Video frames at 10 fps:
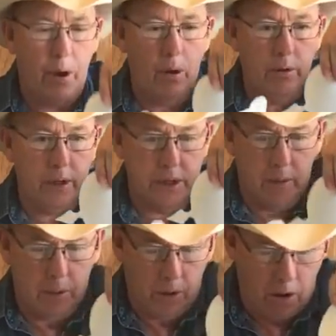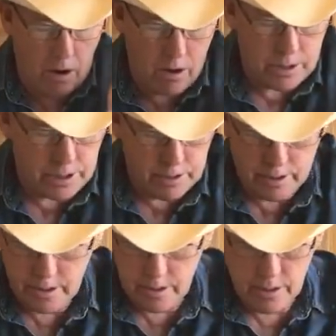bone, the double heart,
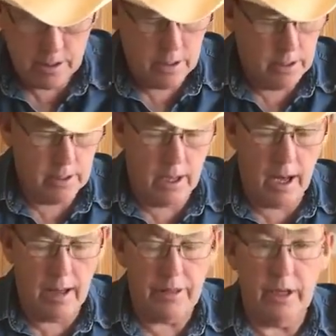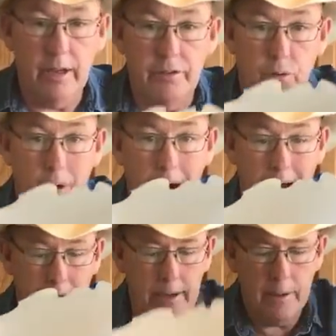uh, the live to
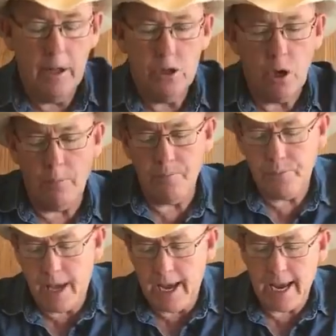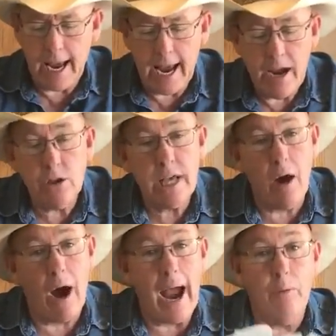ride. So here's
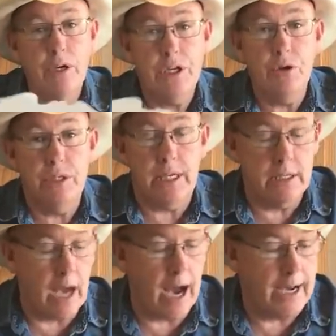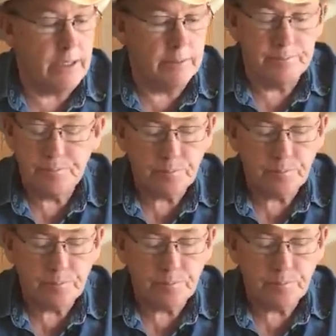how I would use these guys.